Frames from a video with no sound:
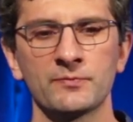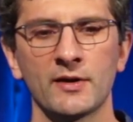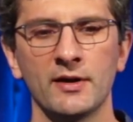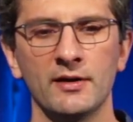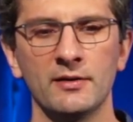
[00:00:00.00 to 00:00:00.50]

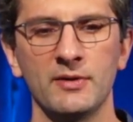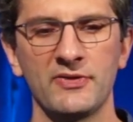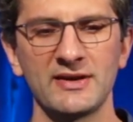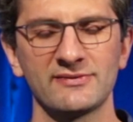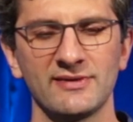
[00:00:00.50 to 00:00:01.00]
I
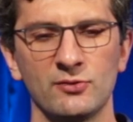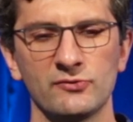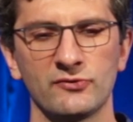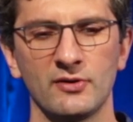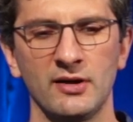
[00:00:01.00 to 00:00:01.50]
think it
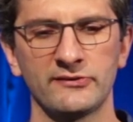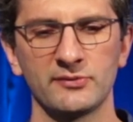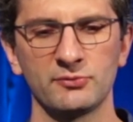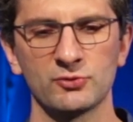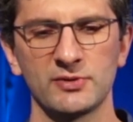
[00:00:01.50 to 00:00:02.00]
sounds
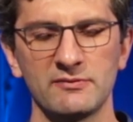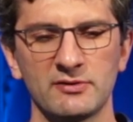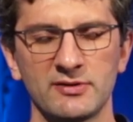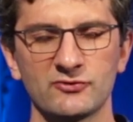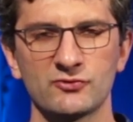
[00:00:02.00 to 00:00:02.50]
similar, but even a
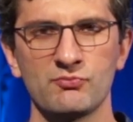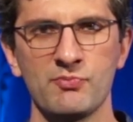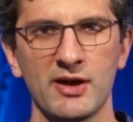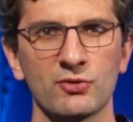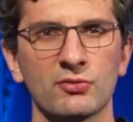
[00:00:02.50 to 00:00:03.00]
touch
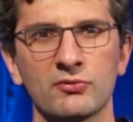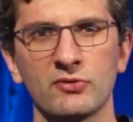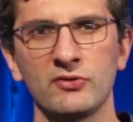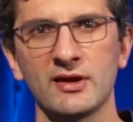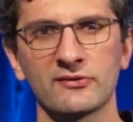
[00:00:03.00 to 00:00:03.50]
better
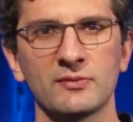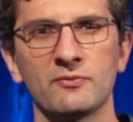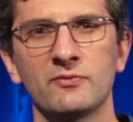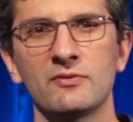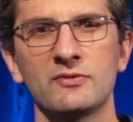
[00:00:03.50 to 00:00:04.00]
than the
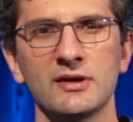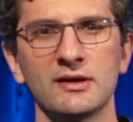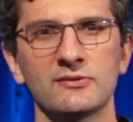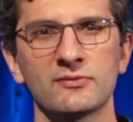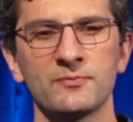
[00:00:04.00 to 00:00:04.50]

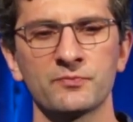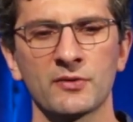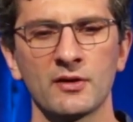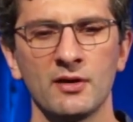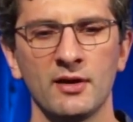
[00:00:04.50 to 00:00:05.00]
SM58s.
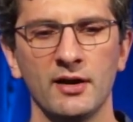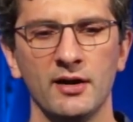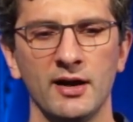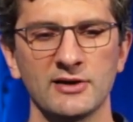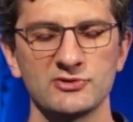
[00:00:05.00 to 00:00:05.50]

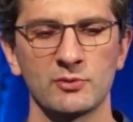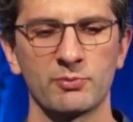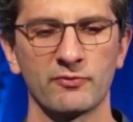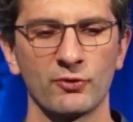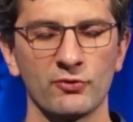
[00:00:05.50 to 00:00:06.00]
I actually would
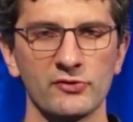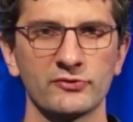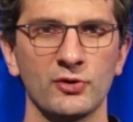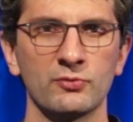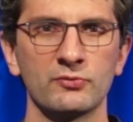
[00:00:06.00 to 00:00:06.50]
prefer this
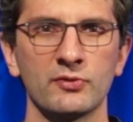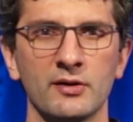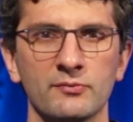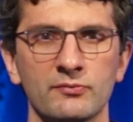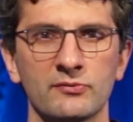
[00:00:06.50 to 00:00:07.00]

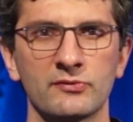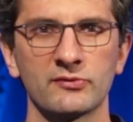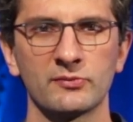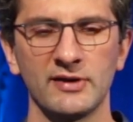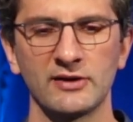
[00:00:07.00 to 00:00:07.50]
tone
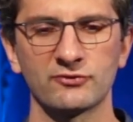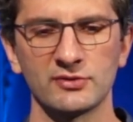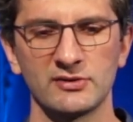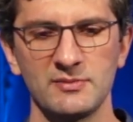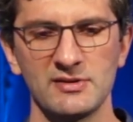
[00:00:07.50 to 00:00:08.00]

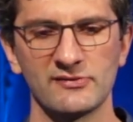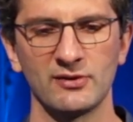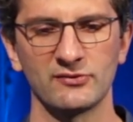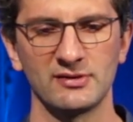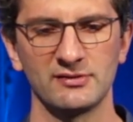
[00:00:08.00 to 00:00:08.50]
substantially. To me, this
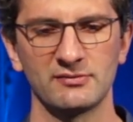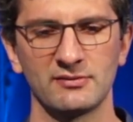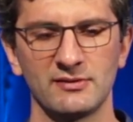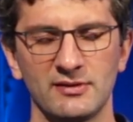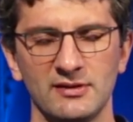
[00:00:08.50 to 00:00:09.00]
sounds a
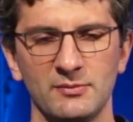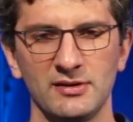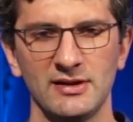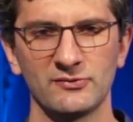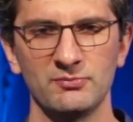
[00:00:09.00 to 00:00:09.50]
little bit
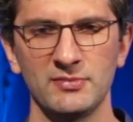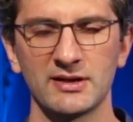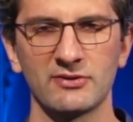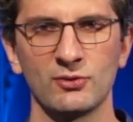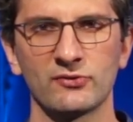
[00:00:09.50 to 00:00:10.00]
less
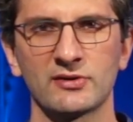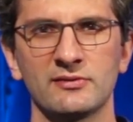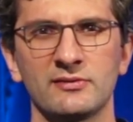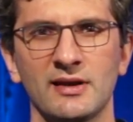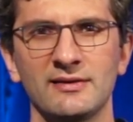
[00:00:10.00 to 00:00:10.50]
muddy than those
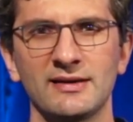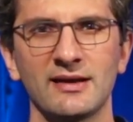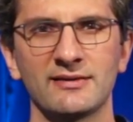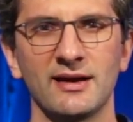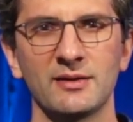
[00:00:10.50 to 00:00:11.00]
can tend to get
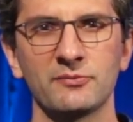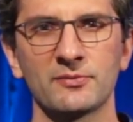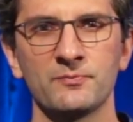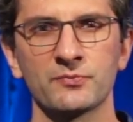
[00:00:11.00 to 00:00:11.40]
at times,